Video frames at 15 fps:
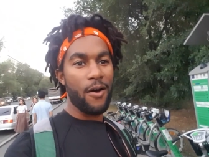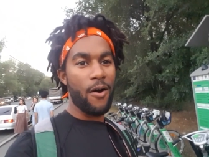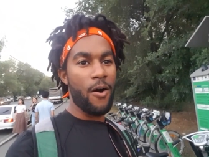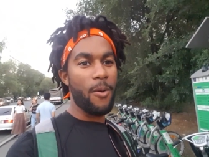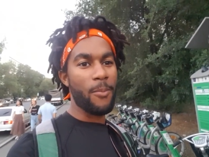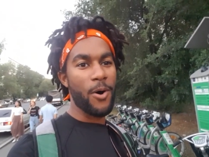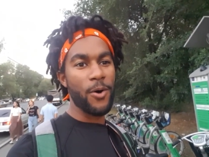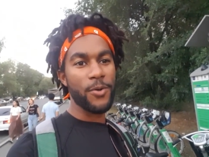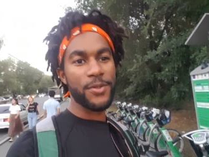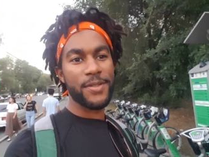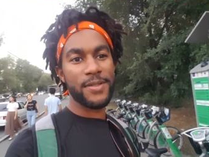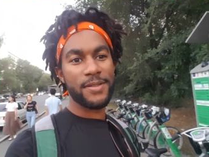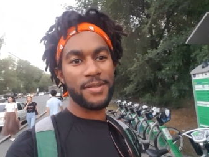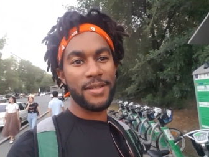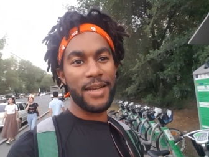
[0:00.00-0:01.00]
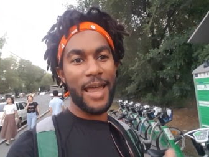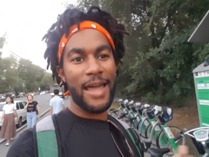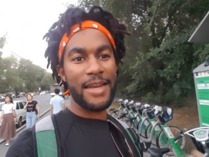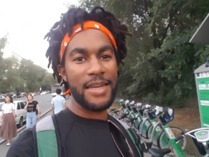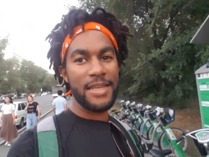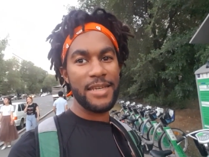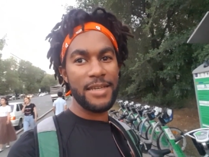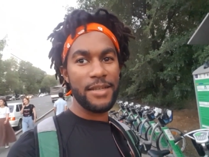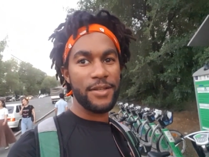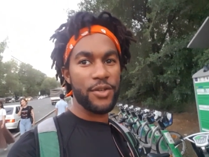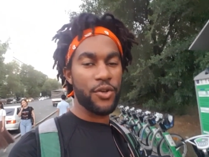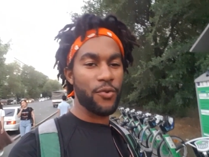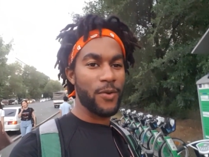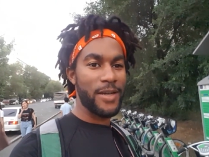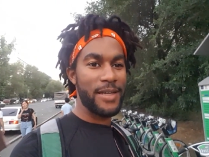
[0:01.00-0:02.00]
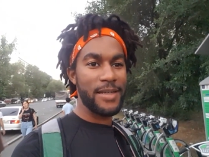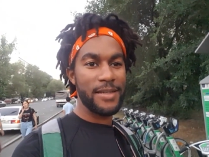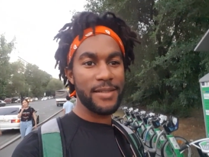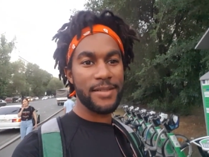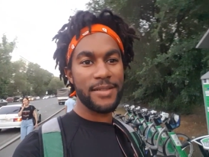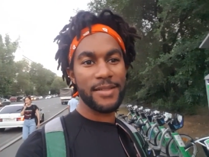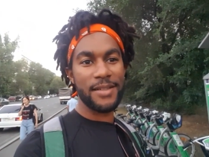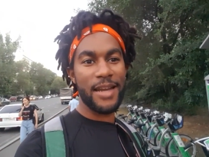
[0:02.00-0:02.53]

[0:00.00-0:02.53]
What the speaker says: almost 90 degrees,